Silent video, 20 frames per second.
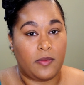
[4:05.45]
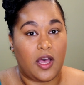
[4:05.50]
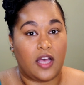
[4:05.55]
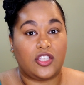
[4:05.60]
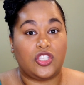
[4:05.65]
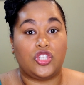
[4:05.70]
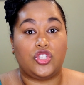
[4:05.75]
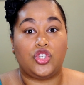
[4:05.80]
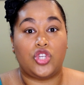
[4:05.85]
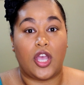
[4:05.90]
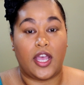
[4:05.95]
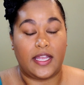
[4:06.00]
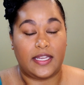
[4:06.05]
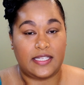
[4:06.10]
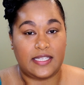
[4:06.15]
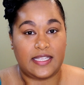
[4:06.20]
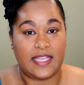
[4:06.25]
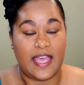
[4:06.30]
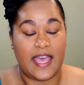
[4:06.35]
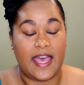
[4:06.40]
boxes, trying
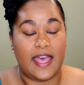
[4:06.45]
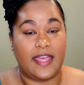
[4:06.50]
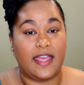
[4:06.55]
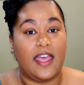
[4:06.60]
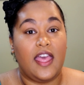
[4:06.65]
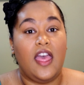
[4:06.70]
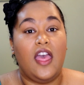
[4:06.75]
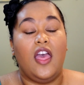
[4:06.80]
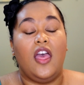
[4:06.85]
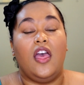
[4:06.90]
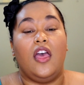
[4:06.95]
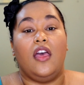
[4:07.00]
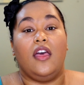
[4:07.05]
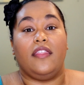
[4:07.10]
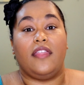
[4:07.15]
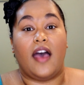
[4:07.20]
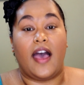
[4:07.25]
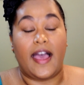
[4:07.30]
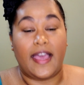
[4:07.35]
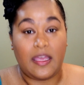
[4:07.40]
to get
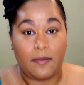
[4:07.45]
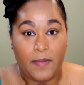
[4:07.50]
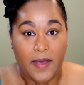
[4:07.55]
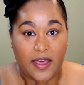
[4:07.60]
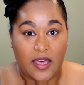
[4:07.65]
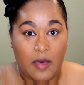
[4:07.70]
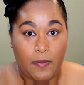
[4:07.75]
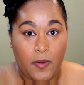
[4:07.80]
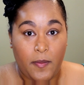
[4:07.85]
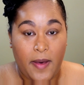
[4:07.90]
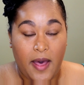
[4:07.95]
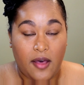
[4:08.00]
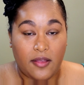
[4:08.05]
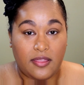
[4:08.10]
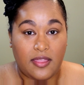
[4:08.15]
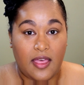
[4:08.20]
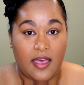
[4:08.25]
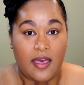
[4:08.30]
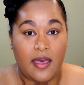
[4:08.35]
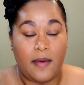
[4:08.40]
the hype back up about
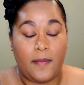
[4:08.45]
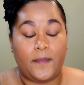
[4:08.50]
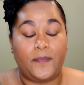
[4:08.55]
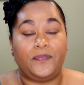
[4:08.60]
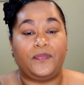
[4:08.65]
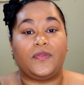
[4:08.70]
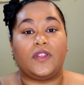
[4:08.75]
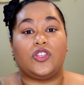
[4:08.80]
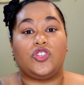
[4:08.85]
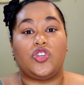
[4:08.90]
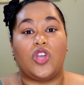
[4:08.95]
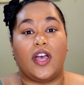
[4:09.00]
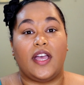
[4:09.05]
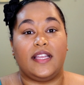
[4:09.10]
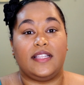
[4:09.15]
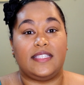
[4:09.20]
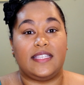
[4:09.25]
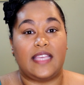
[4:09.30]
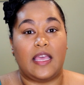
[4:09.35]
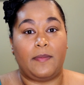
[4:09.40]
them,
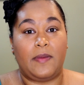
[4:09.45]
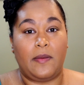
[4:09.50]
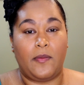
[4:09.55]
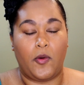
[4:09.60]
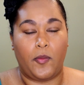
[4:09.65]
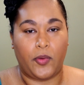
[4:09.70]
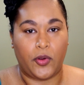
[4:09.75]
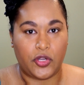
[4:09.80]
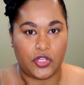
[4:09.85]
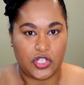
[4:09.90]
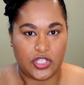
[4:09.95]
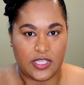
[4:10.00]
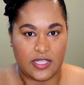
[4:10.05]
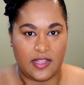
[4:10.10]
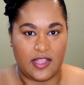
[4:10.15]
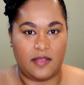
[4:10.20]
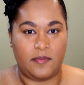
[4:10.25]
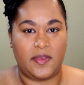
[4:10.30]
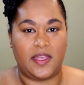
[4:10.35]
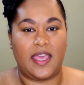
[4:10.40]
trying to get people purchasing
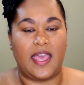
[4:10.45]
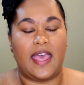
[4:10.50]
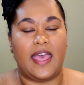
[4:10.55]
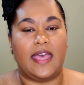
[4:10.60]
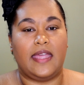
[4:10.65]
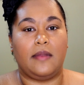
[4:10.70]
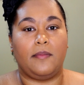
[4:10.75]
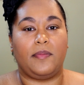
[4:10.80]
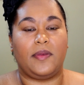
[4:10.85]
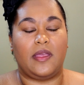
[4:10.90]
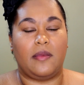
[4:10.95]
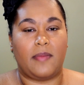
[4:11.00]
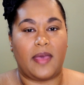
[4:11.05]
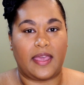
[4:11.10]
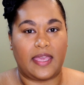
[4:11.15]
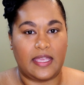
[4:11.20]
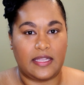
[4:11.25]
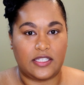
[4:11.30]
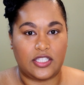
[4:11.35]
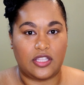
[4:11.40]
them again, being
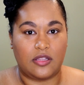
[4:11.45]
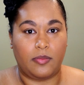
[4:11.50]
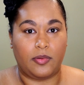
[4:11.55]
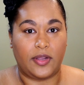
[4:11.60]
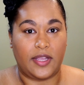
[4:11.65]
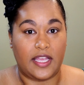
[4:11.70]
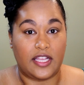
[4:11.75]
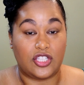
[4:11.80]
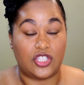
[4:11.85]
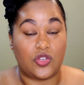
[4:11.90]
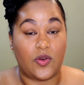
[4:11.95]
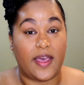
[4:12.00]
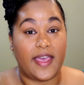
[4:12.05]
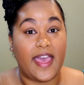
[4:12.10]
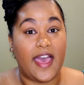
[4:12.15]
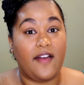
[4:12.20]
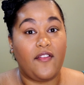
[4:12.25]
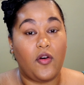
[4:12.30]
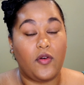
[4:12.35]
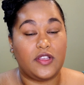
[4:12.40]
back into the brand. So I
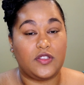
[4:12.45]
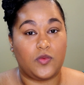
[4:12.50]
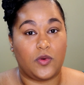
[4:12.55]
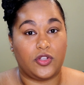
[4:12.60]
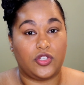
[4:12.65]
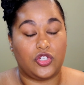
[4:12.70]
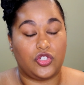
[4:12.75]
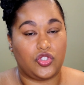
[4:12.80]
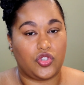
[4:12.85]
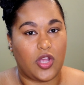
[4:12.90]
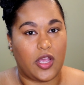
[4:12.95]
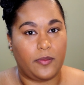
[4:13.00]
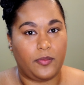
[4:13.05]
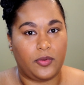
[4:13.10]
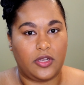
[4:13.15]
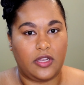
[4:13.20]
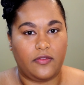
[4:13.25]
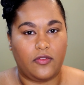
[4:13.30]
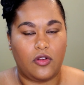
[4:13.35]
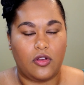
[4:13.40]
have always wanted to try
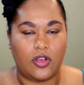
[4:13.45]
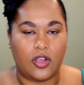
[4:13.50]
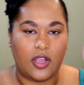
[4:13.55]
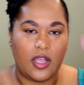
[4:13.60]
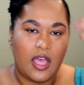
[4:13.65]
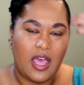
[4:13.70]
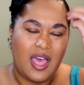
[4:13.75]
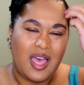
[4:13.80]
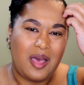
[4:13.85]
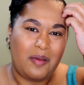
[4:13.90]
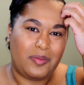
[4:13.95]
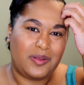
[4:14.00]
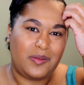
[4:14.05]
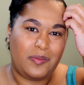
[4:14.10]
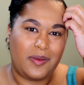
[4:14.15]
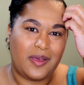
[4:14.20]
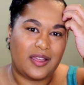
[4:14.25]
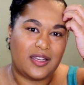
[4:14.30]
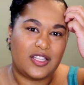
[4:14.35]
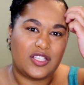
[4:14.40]
Pretty Vulgar, but to
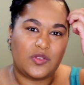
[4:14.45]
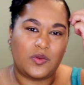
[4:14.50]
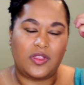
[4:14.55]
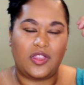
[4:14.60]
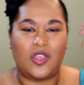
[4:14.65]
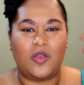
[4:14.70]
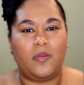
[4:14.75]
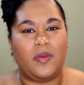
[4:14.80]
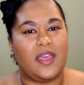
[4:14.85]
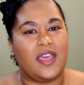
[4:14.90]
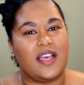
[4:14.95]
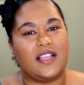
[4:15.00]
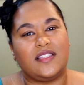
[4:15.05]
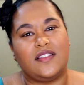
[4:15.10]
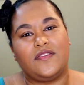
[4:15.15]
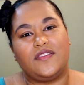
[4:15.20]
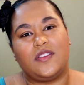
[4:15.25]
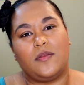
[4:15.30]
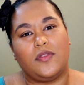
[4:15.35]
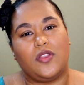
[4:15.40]
be honest with you, because
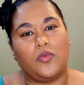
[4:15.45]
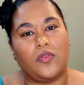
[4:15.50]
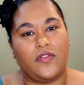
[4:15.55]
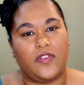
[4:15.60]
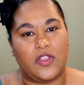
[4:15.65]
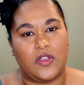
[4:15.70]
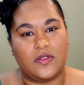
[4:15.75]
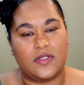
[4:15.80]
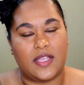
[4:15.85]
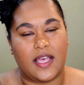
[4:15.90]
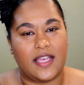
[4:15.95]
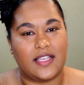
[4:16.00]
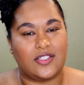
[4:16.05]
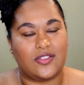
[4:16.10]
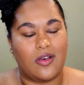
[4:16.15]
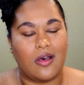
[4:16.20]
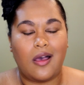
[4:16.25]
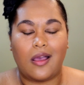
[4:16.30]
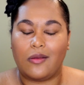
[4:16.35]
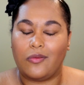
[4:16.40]
of some of the reviews that I
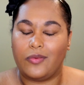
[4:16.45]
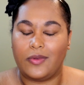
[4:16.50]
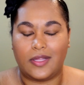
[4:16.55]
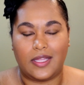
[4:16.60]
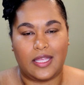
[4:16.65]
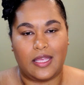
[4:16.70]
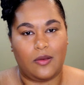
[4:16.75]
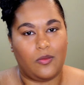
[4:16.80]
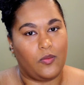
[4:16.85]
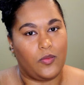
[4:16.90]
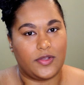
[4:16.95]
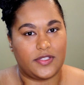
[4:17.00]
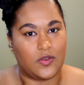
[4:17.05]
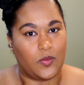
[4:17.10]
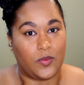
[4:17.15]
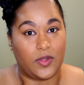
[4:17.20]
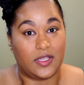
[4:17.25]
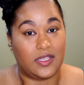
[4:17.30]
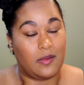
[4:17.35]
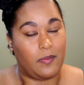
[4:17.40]
saw, I really
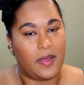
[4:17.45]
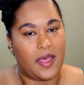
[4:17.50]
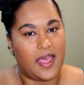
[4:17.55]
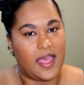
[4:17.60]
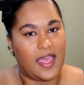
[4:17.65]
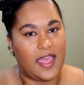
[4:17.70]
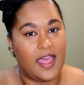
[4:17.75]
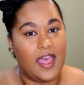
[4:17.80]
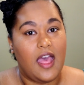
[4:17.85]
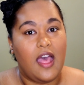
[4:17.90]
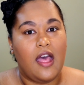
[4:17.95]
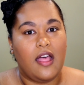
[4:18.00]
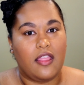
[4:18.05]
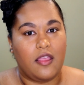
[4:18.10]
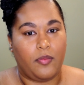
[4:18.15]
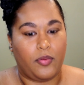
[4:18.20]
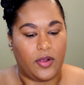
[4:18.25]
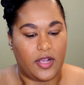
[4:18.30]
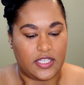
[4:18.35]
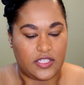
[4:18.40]
wasn't willing to pay the
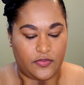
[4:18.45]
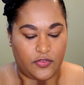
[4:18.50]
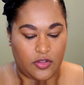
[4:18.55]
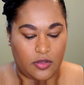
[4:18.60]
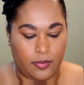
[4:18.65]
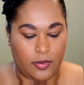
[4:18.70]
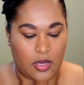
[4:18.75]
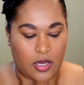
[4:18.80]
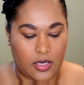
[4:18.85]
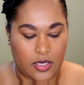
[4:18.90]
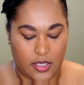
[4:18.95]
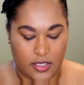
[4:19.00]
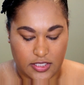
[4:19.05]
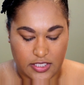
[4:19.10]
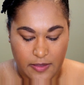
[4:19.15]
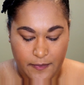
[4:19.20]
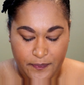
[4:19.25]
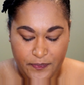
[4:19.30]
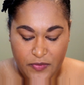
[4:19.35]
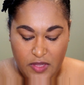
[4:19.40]
price for their
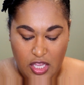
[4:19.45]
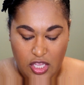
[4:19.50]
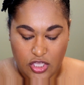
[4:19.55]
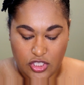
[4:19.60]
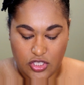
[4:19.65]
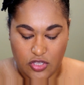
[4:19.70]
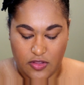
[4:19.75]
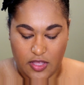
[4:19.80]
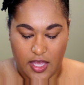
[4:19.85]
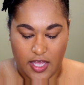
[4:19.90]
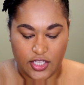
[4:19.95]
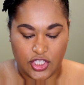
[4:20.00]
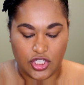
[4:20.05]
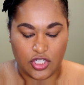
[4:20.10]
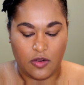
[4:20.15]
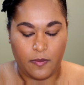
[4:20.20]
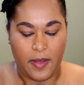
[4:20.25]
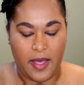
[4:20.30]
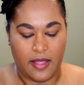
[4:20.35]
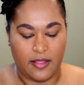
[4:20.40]
products. So the
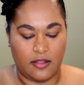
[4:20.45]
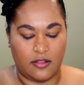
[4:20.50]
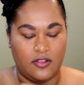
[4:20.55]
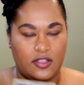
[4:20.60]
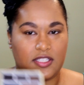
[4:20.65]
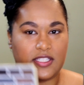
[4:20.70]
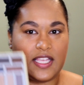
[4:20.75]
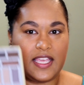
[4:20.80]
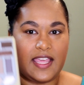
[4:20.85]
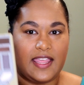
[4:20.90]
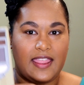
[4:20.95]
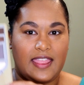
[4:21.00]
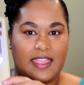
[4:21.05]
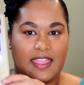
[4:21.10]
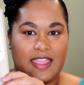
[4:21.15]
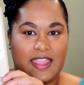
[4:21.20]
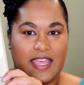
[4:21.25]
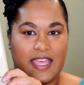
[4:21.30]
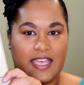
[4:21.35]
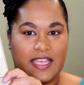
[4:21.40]
eyeshadow palette looks like
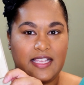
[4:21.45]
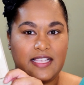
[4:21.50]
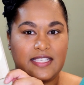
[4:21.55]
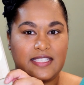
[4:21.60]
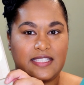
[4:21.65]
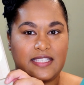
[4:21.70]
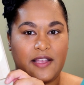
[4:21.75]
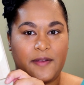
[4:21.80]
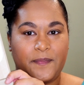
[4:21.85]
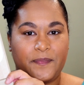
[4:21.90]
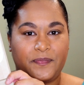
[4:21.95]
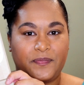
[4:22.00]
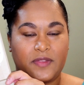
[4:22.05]
this.